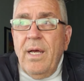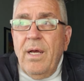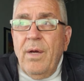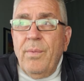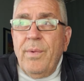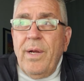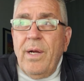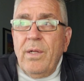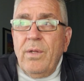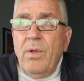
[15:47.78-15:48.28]

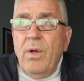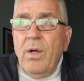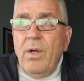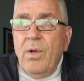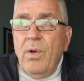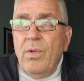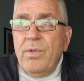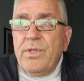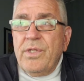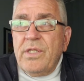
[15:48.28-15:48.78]
We are long
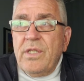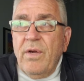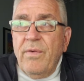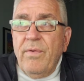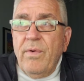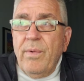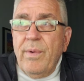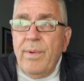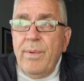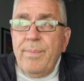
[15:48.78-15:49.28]
gold and
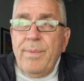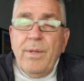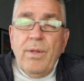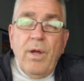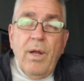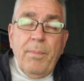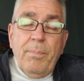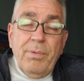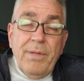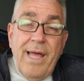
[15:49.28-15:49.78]
silver. We would be
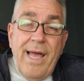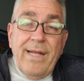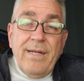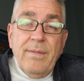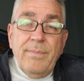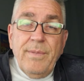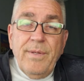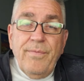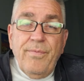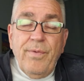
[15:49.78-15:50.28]
long
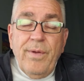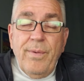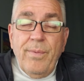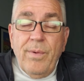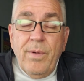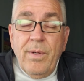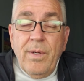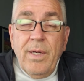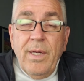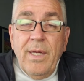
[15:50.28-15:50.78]
platinum if
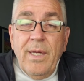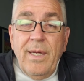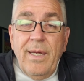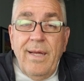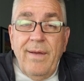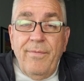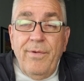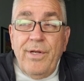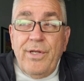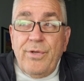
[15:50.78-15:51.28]

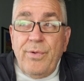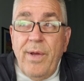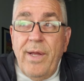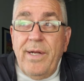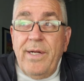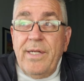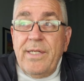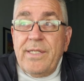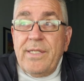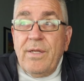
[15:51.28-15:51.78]
we
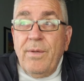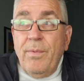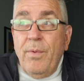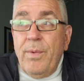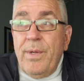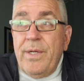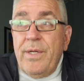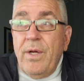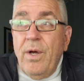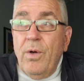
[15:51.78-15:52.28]
traded it still, but
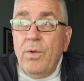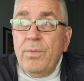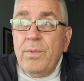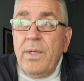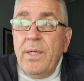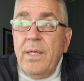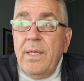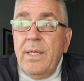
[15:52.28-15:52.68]
we don't.